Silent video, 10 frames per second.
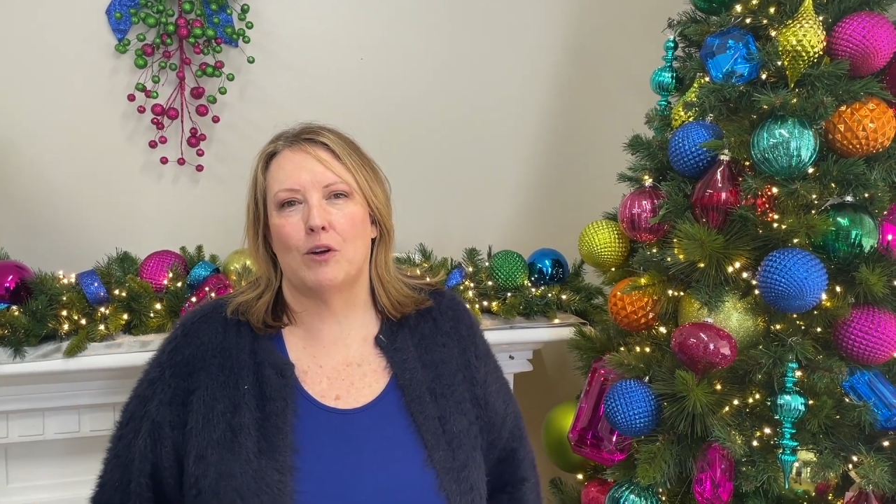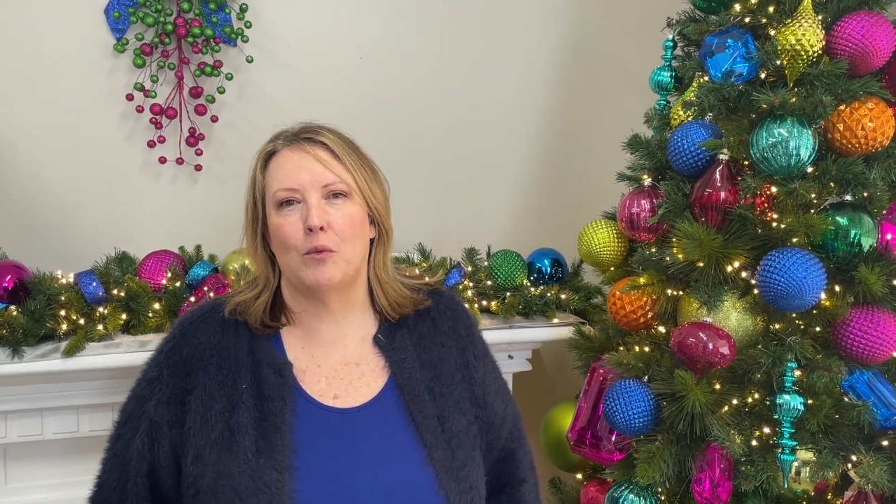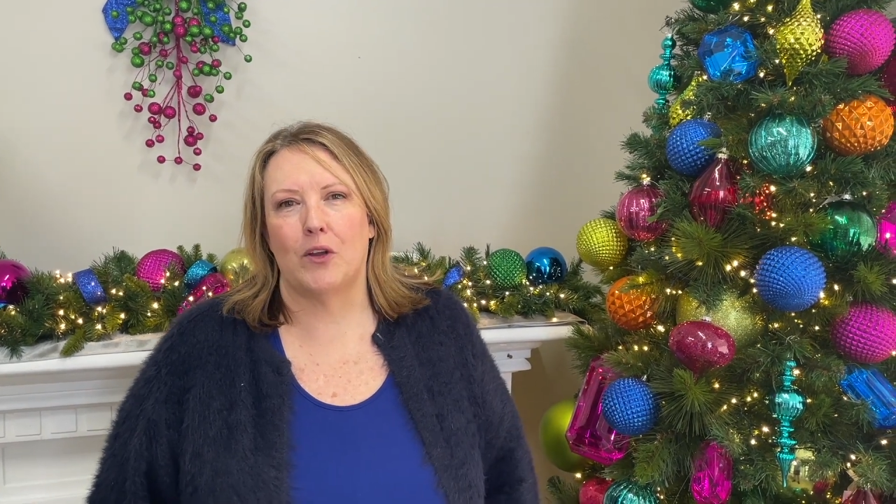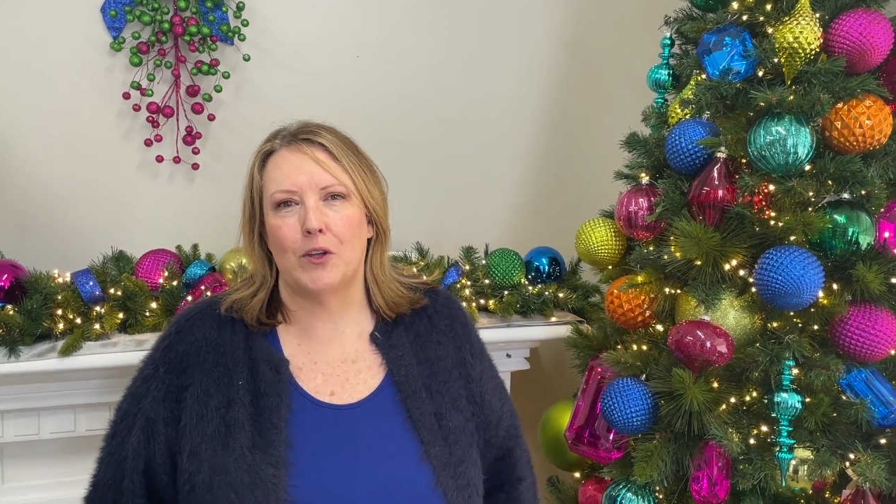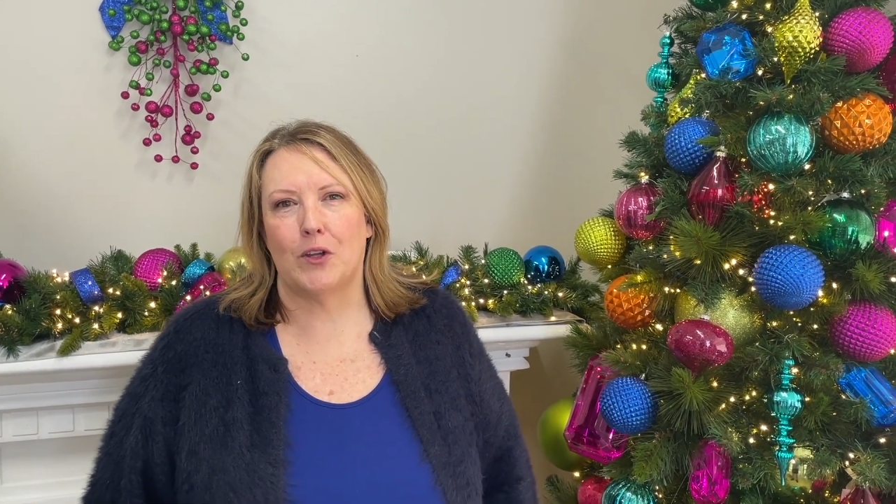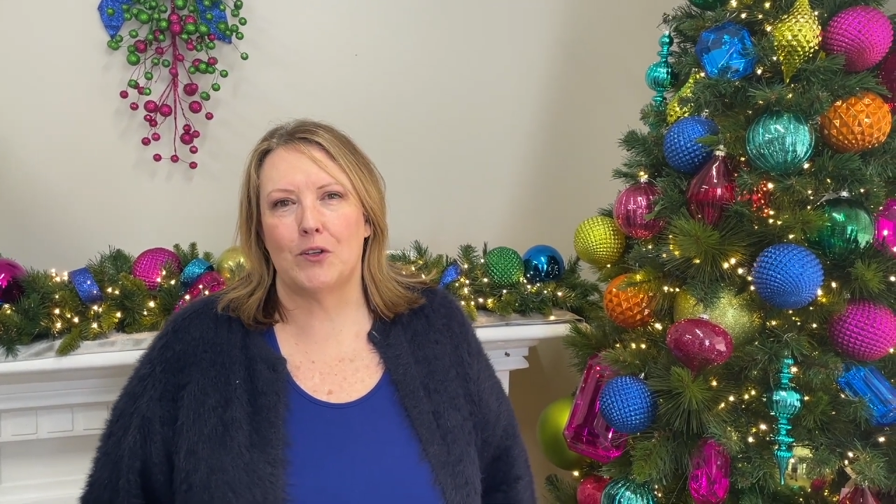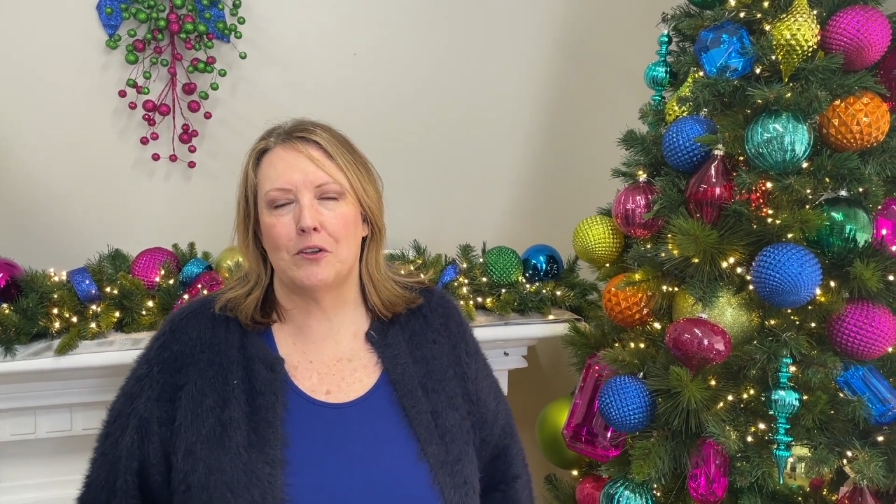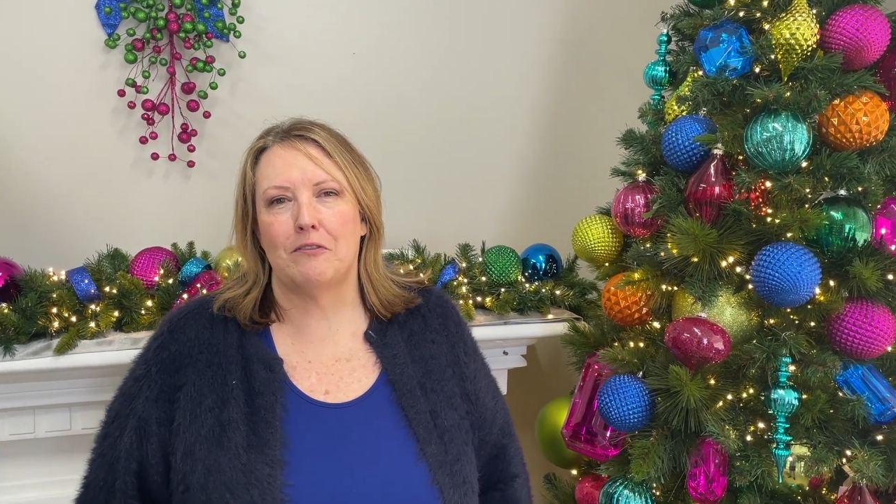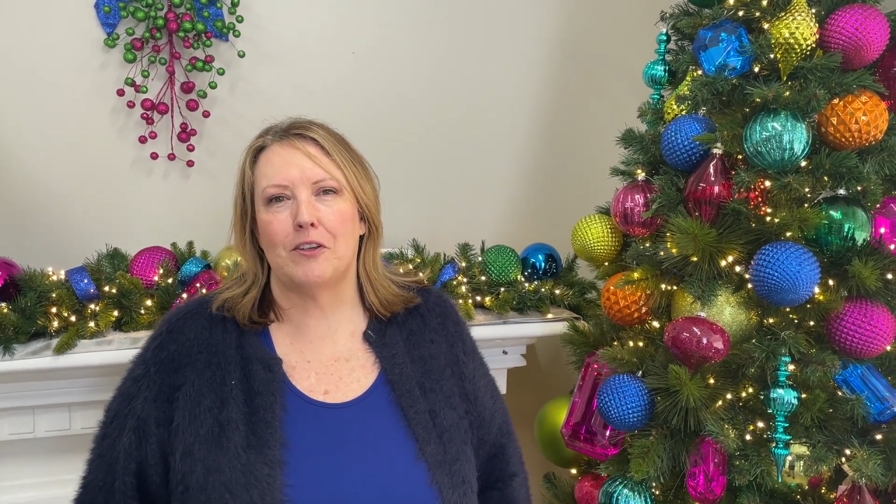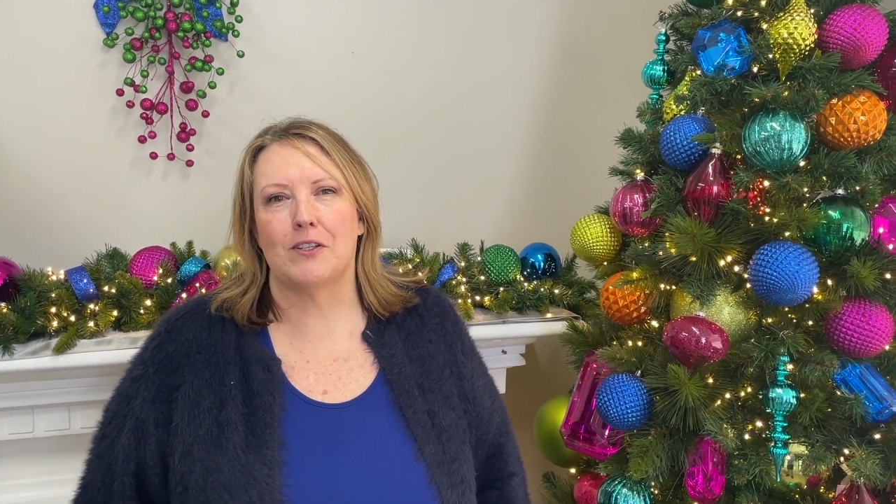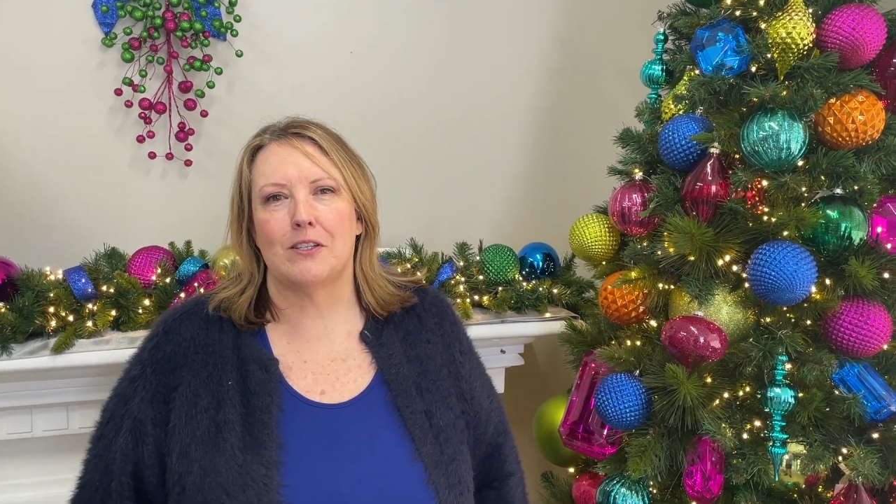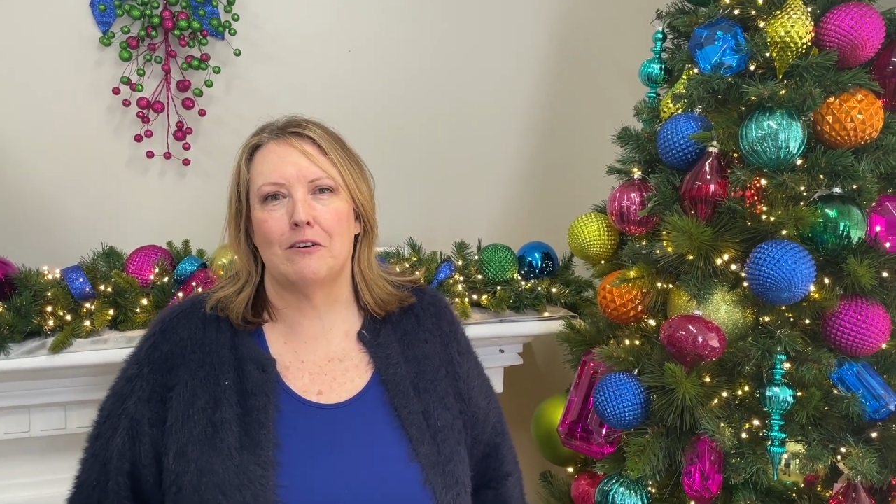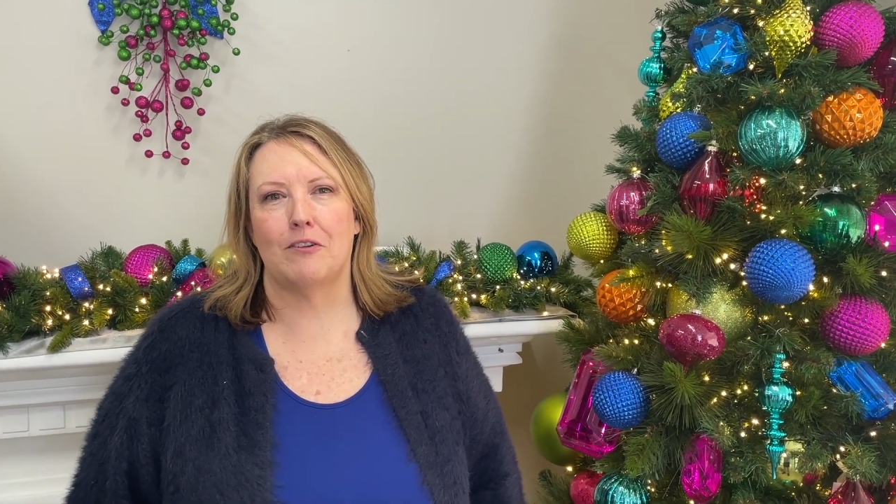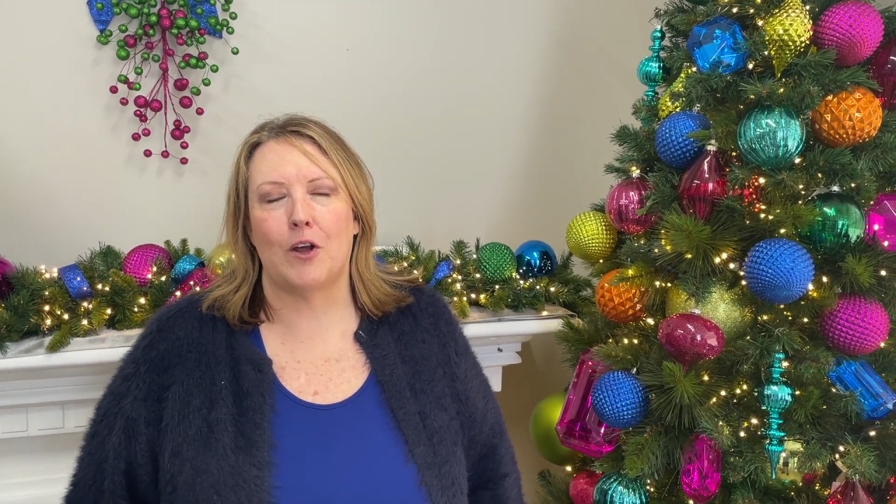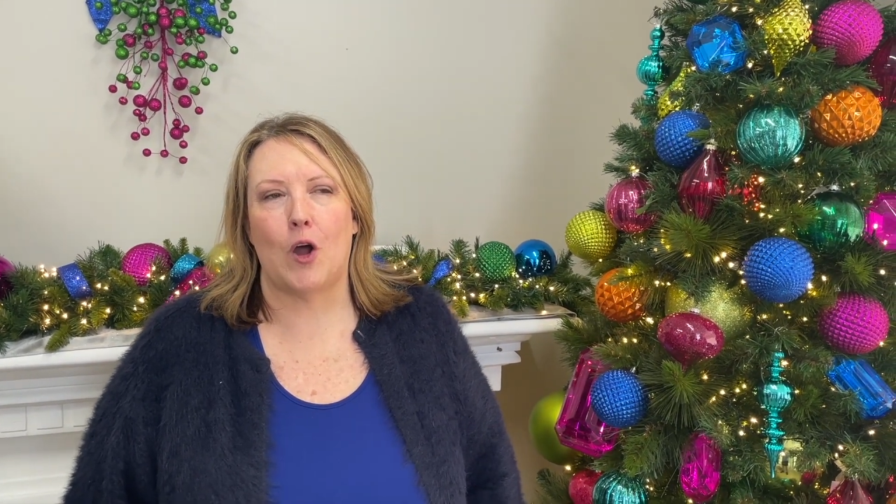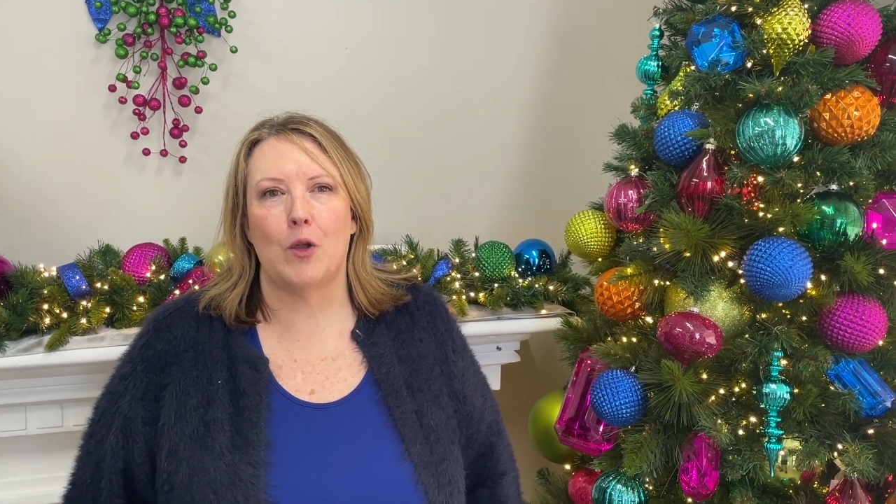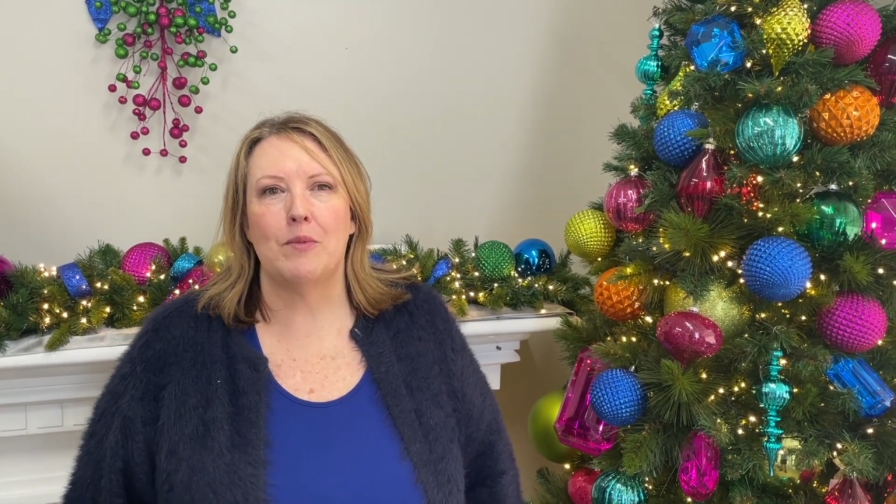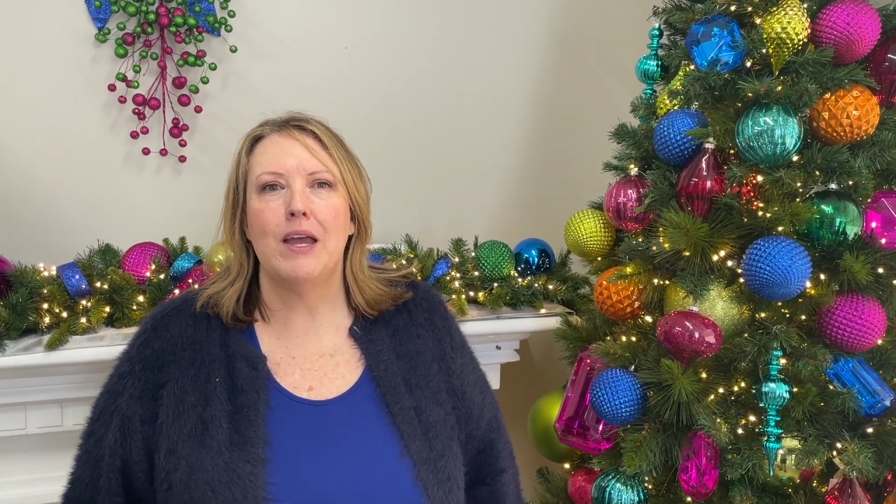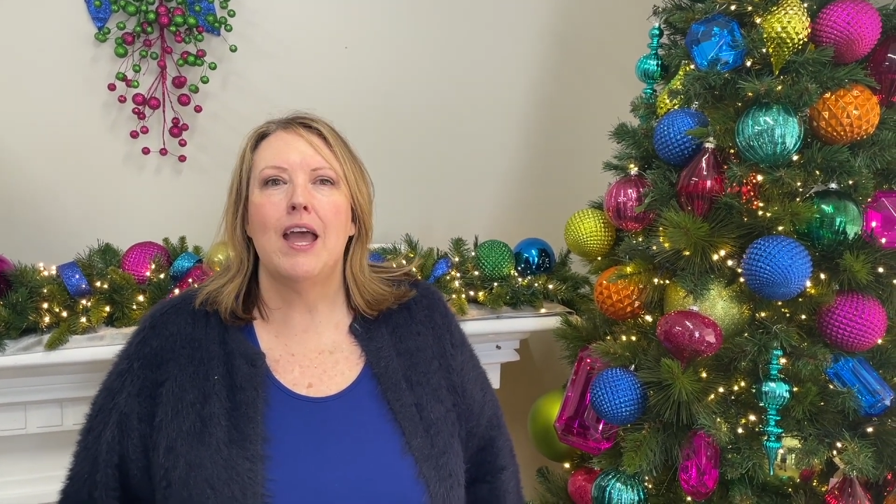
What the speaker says: what you can do for yourself at home.